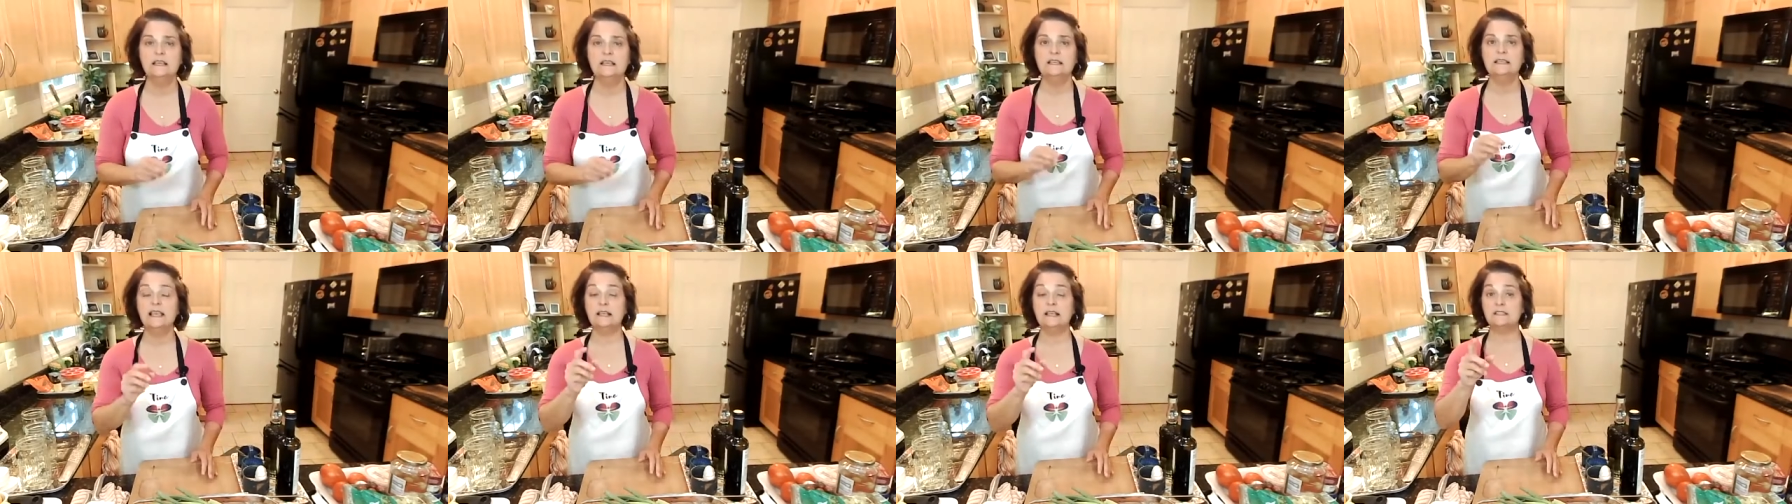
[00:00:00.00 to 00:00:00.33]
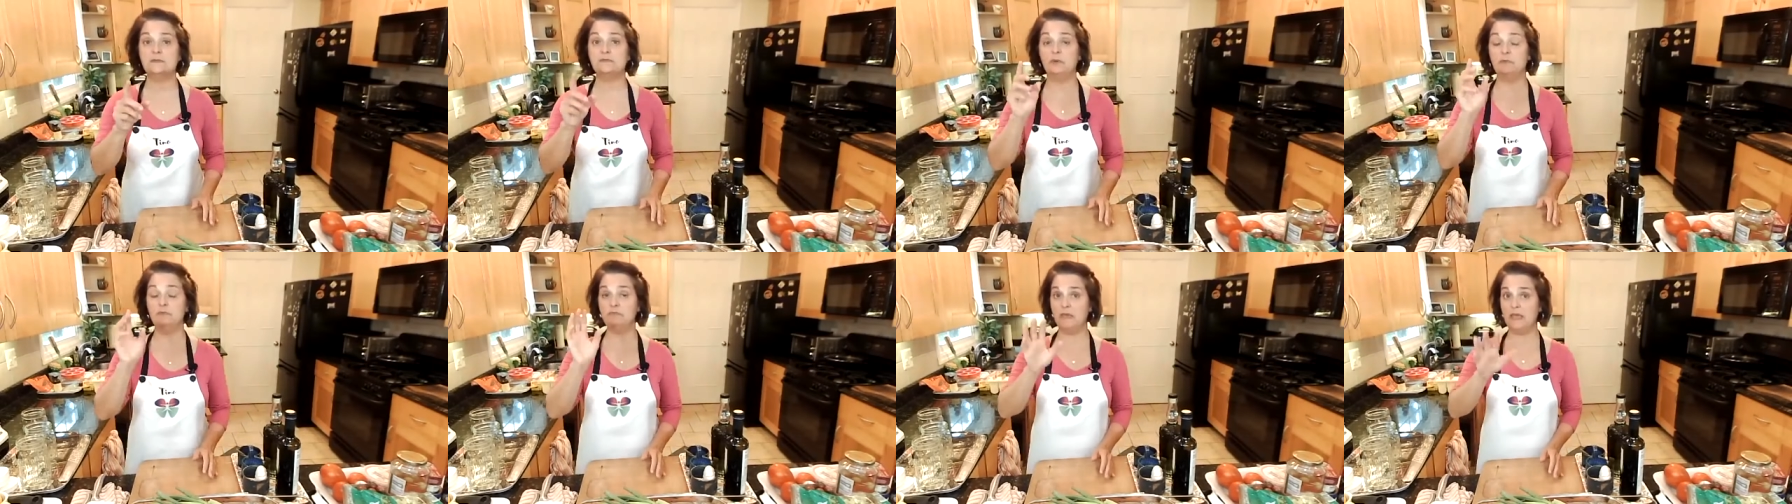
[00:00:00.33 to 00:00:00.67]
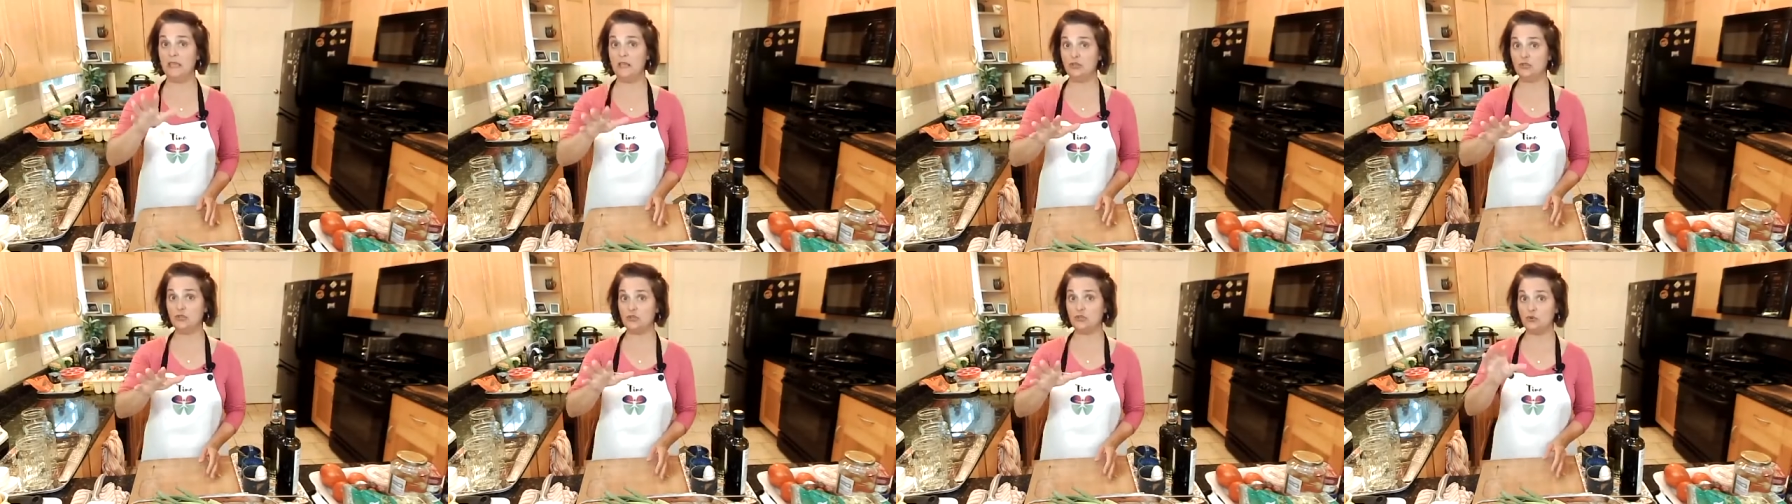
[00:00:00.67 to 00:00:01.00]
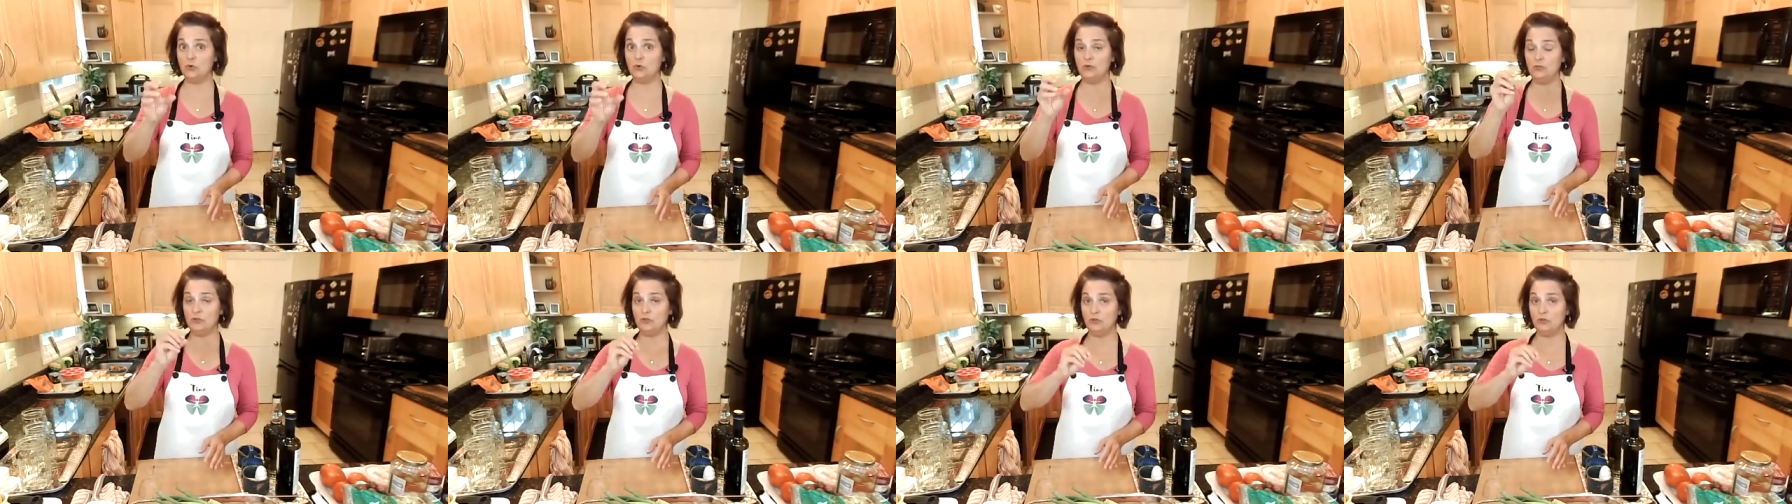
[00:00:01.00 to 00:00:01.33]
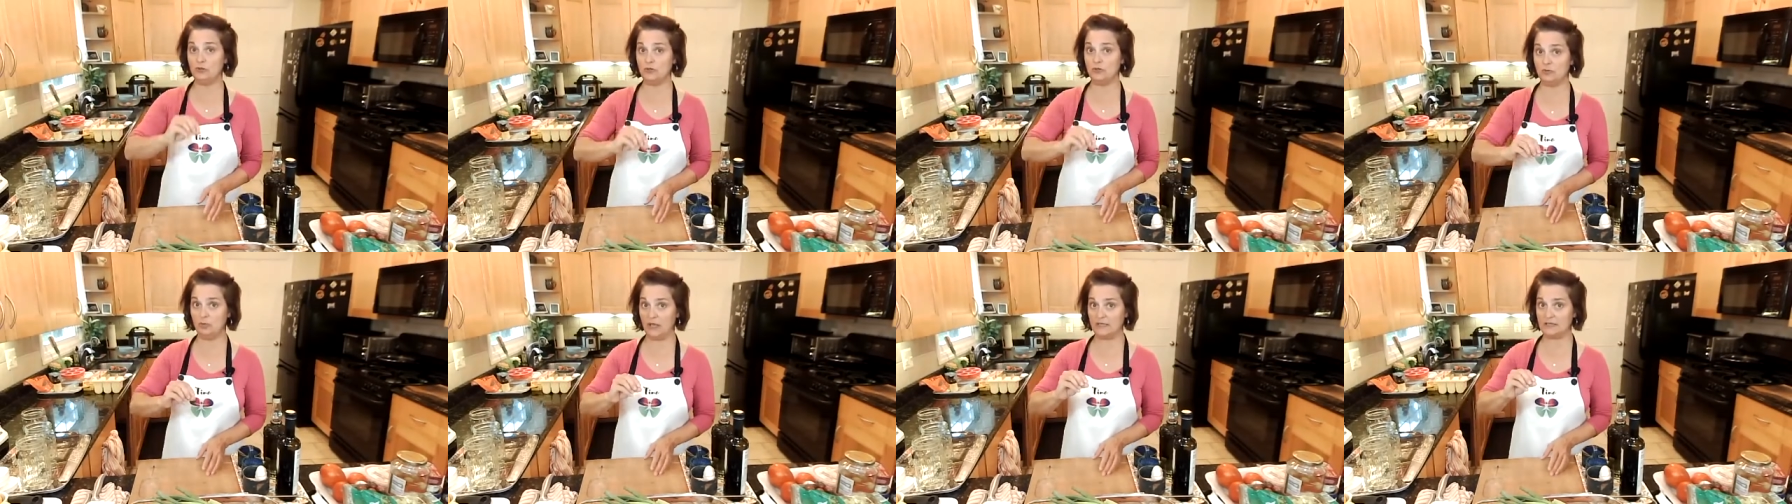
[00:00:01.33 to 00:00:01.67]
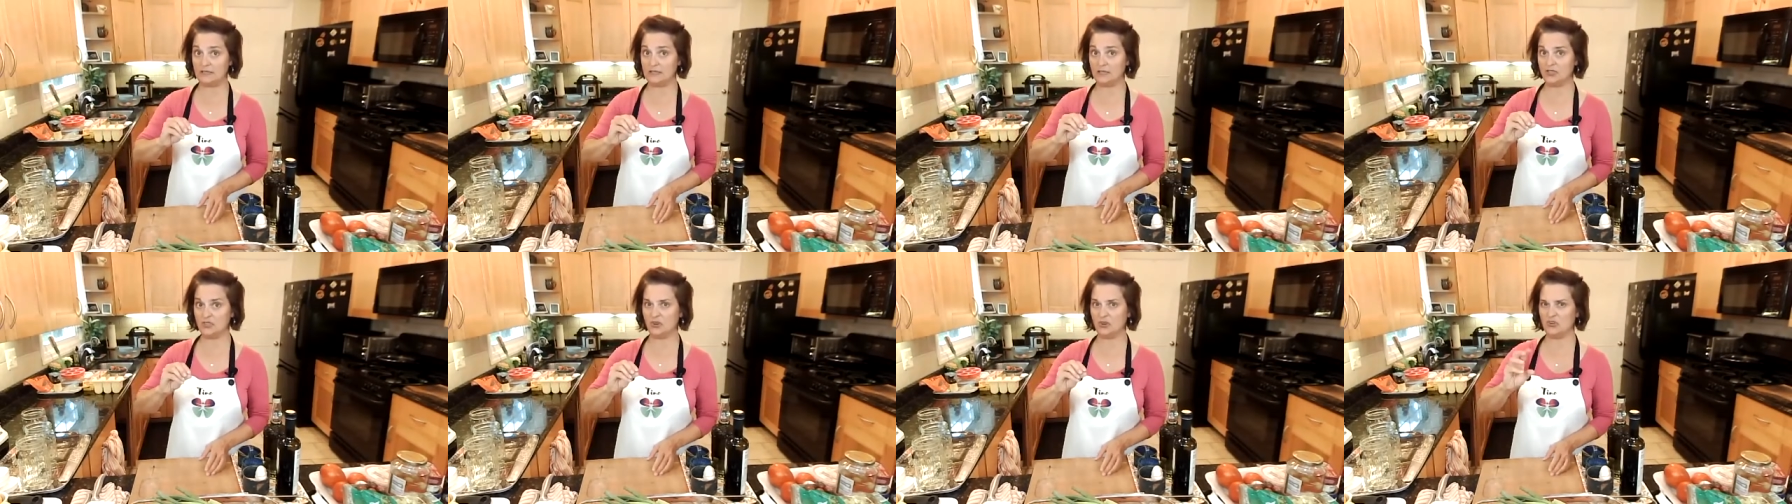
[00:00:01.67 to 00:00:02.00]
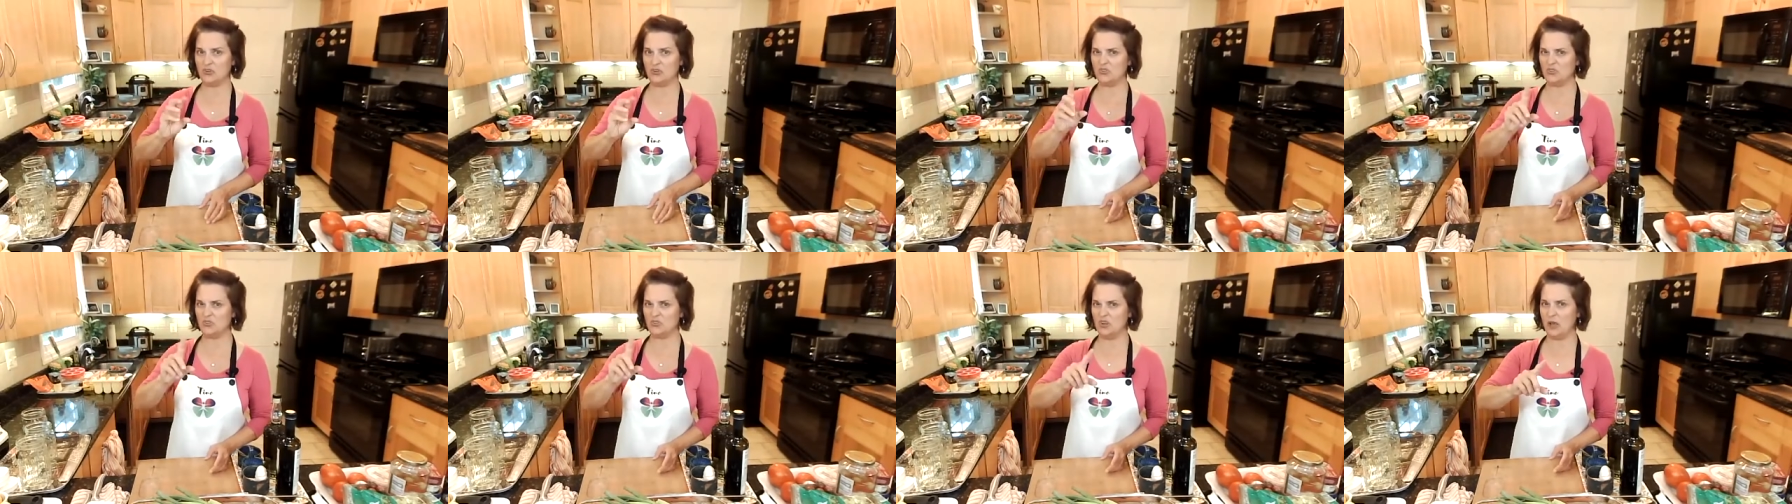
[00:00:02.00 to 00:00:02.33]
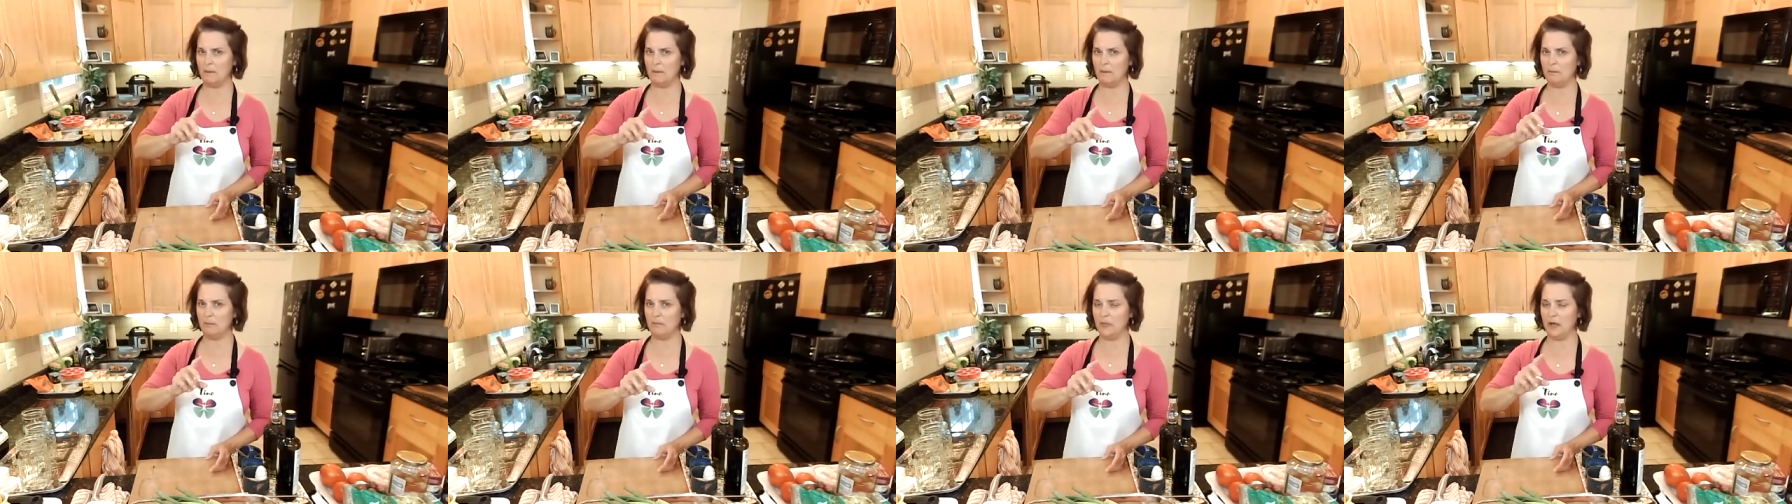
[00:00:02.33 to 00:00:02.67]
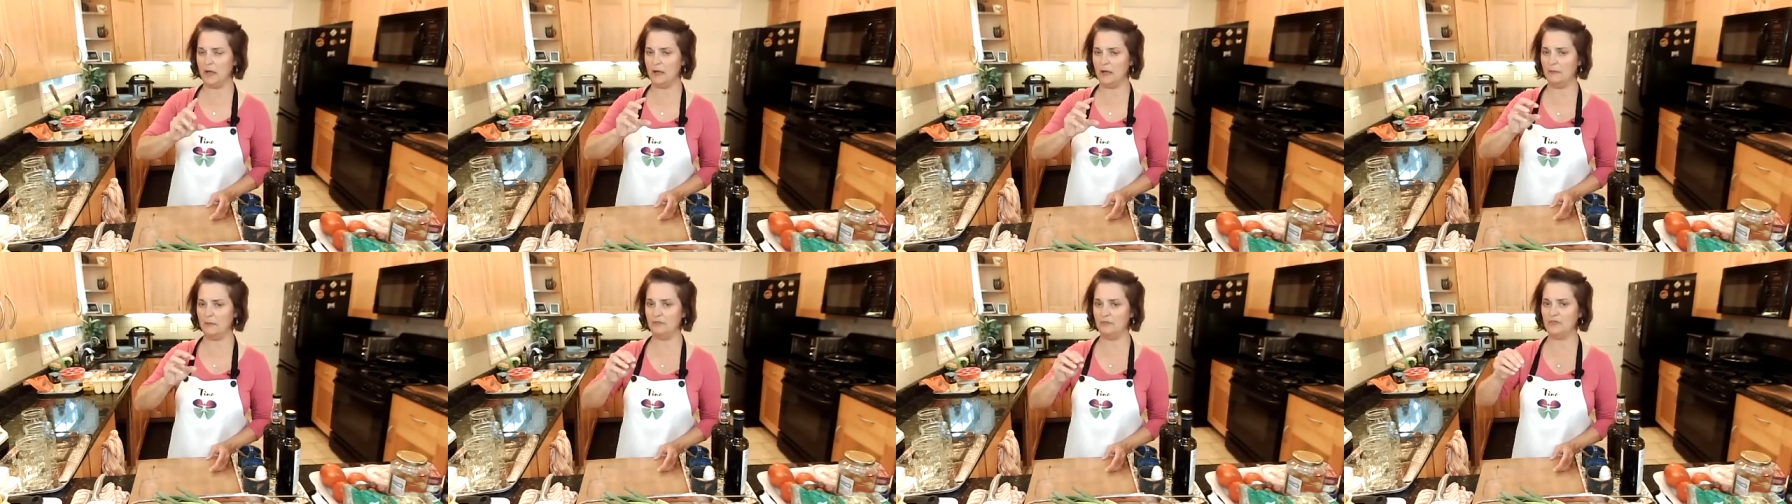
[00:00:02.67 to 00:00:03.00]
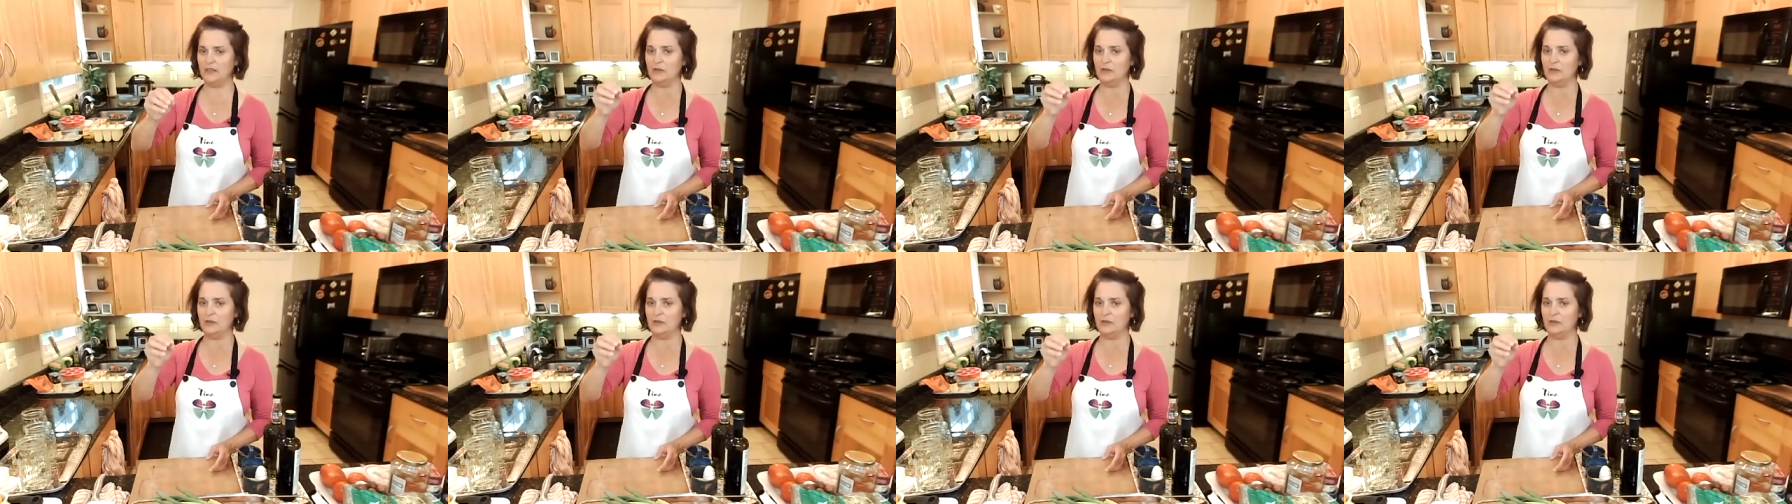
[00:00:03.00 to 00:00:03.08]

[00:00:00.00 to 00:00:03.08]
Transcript: Yes, but make sure that those plastic jars are not,